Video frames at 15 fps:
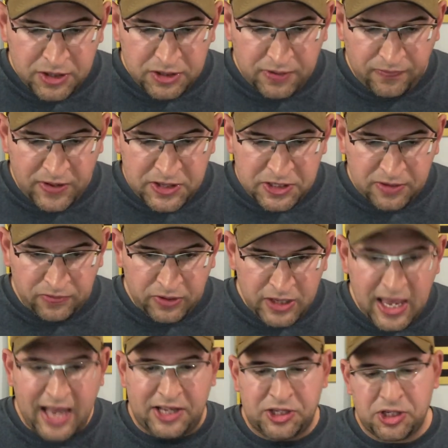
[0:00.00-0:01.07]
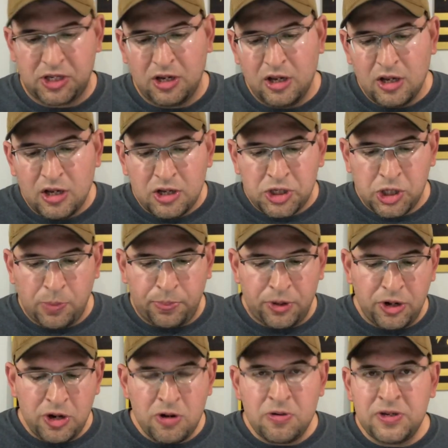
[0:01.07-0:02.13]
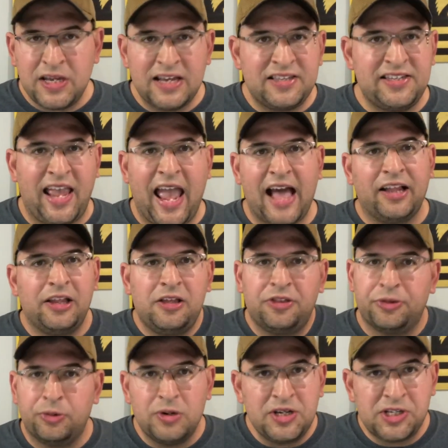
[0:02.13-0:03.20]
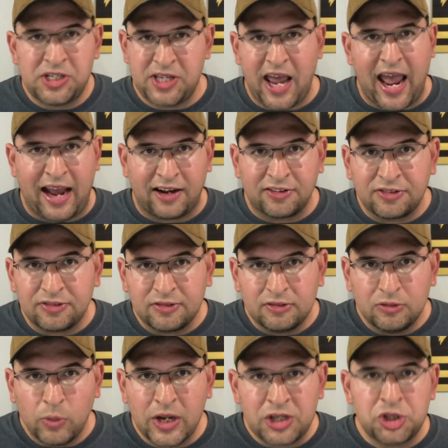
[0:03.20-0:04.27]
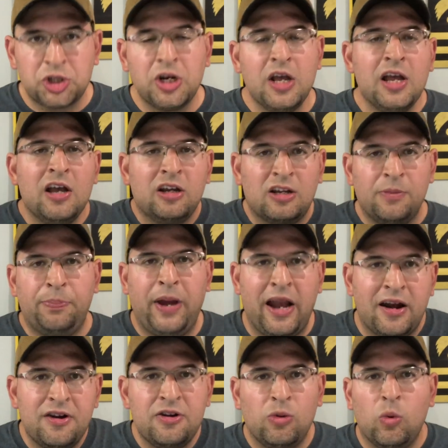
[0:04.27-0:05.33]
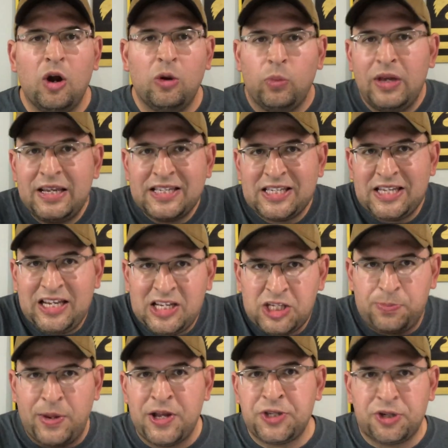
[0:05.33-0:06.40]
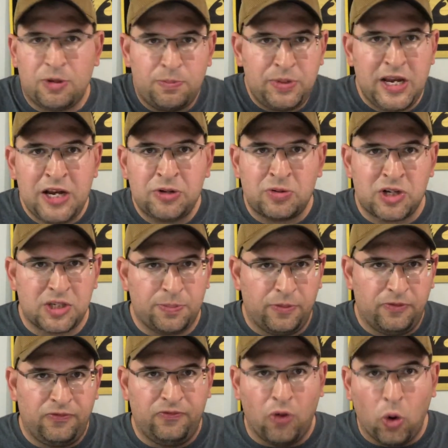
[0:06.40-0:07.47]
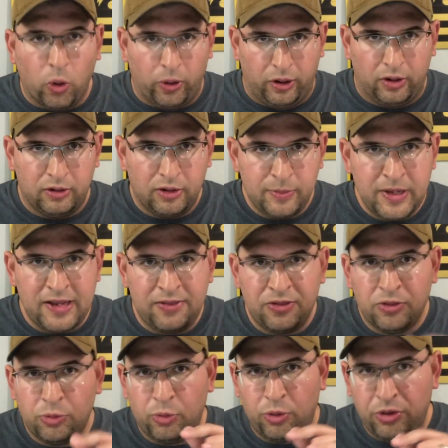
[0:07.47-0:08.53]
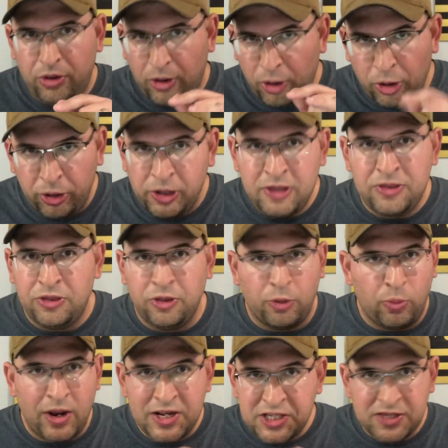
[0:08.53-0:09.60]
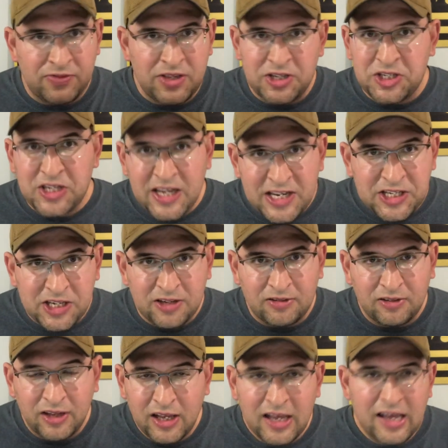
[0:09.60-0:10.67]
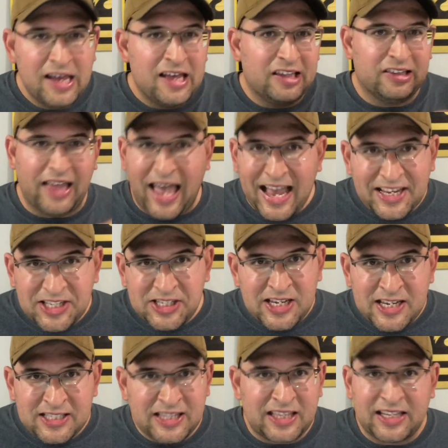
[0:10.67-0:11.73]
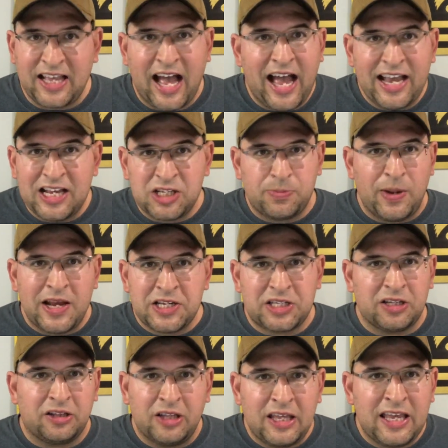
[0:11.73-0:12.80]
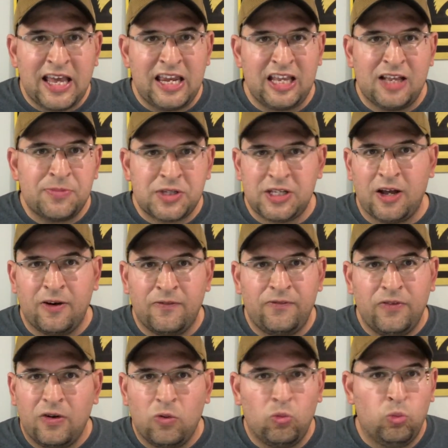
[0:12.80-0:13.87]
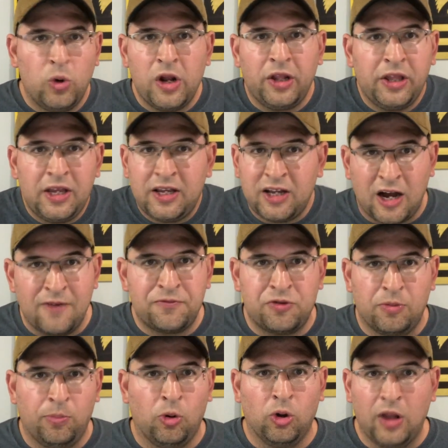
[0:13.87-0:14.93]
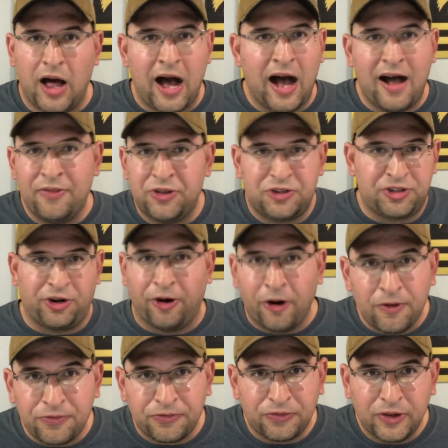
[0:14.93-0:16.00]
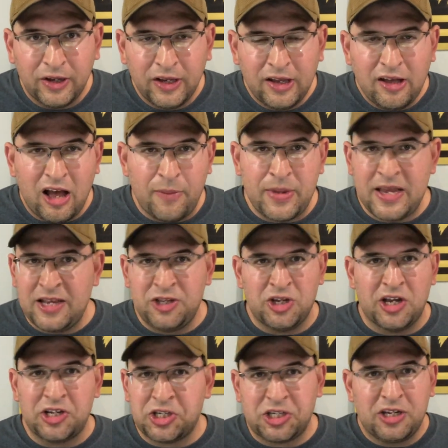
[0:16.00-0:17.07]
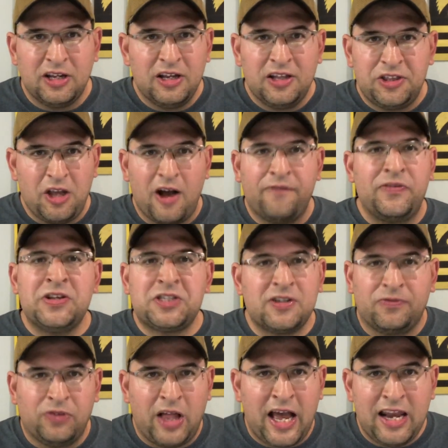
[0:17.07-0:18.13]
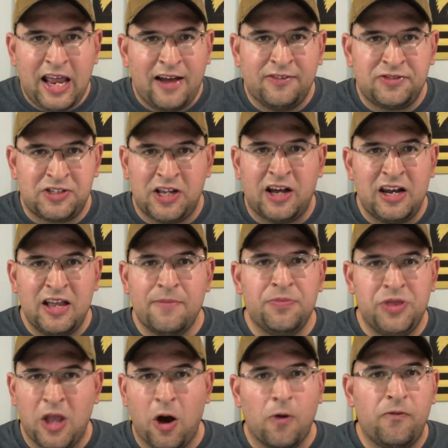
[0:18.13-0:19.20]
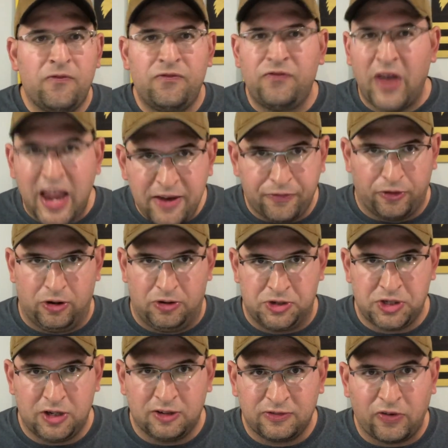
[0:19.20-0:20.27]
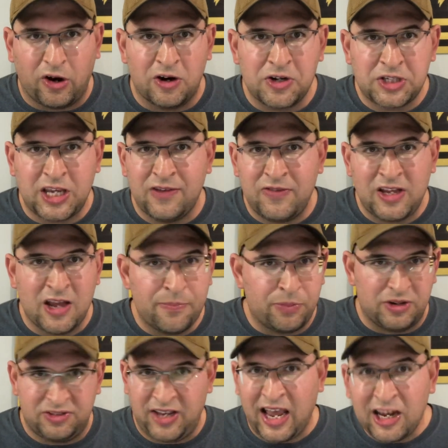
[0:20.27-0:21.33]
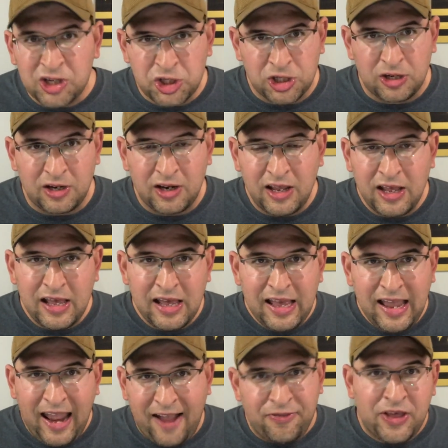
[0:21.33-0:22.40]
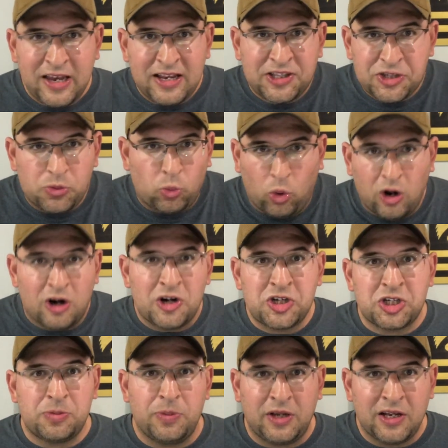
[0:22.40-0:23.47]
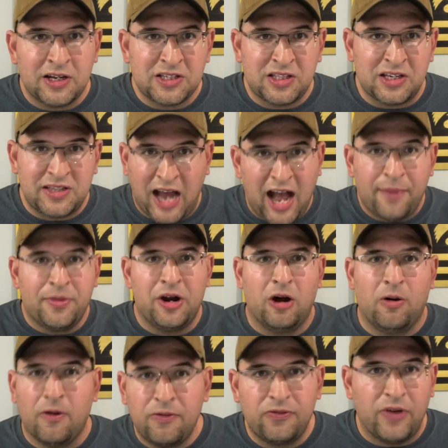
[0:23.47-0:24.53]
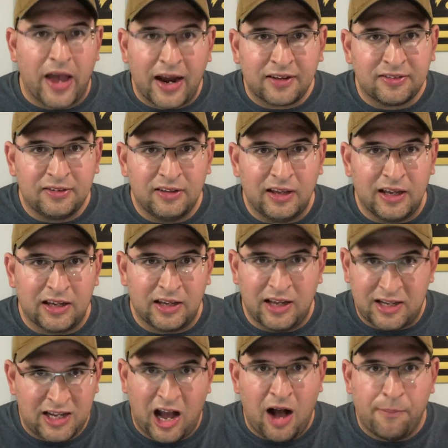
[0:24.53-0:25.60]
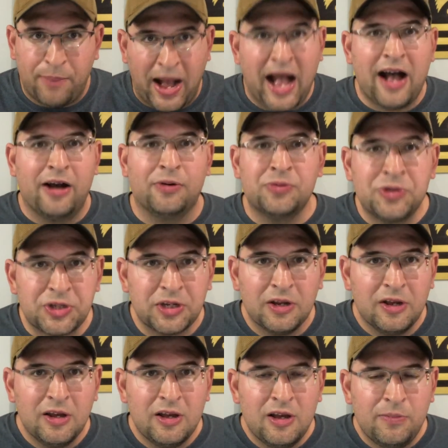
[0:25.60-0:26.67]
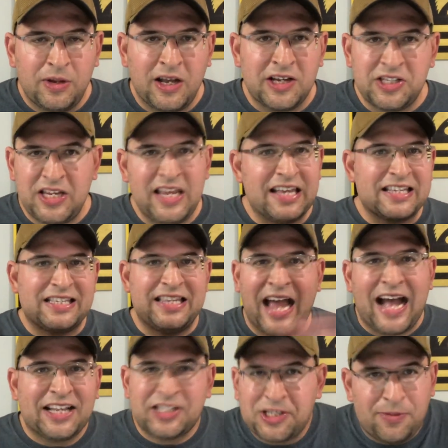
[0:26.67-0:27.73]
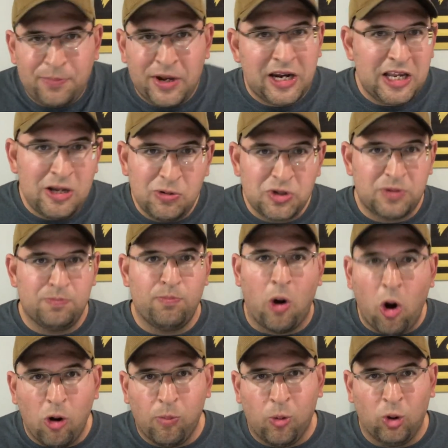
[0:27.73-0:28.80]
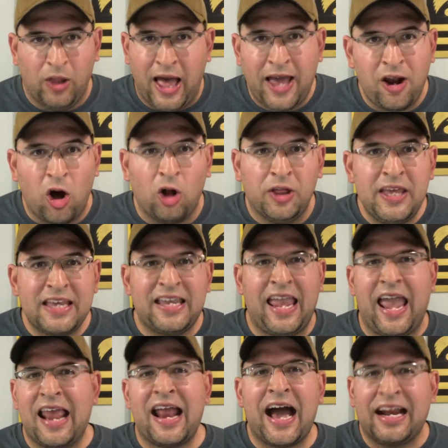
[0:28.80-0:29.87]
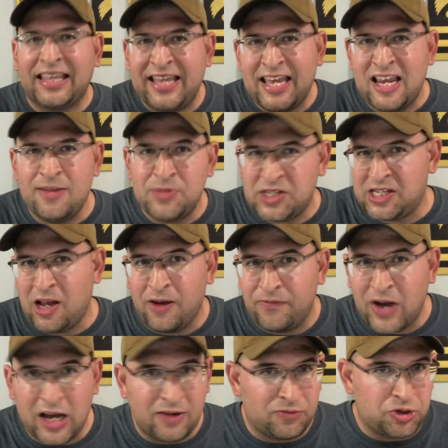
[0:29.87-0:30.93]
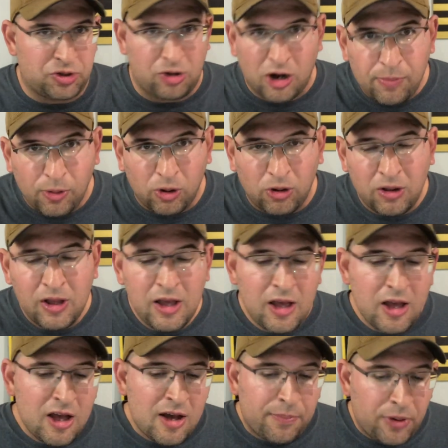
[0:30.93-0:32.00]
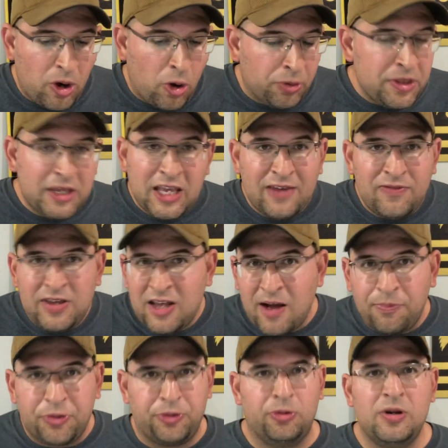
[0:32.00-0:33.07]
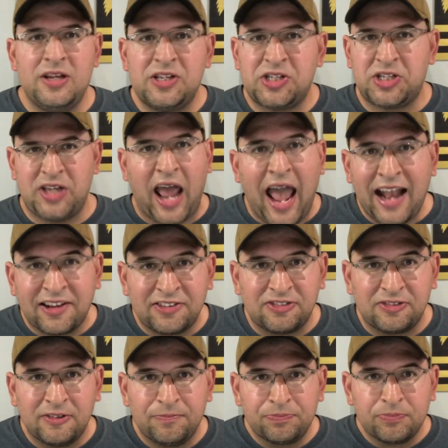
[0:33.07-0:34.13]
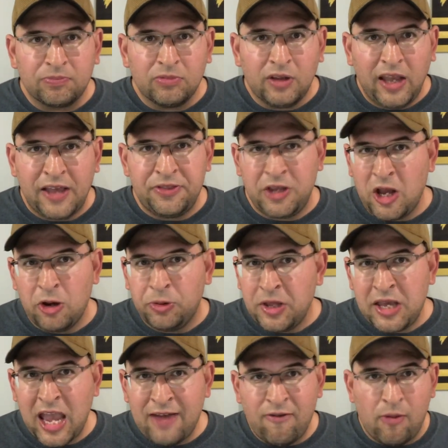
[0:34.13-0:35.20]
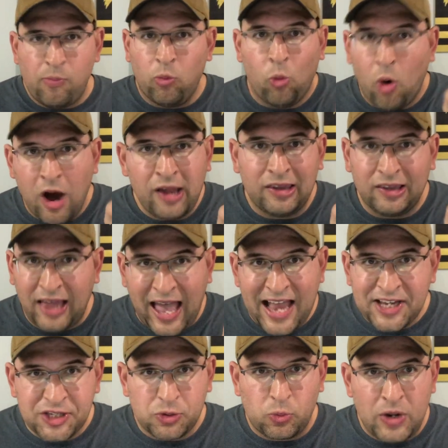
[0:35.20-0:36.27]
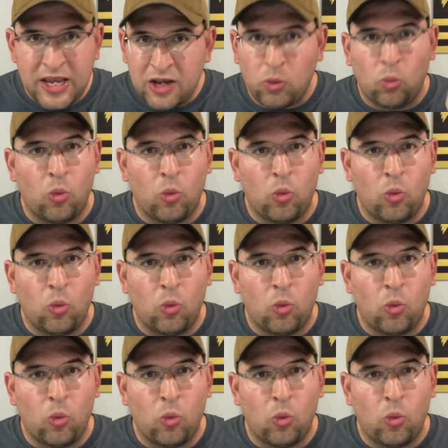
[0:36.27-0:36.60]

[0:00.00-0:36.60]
Defensively, yes. So Purdue did tally 3 sacks, which compared to what we see Spencer Petras before, I mean, the rest of the season, last season, the guy is basically getting himself really comfortable on the turf. I mean, just the offensive line has done him no favors as far as giving him protection. And then it's worse because the domino effect, it compounds because he is not somebody who's mobile at all. He cannot get himself out of trouble, but only giving up 3 sacks, and they only gave up 1 last week.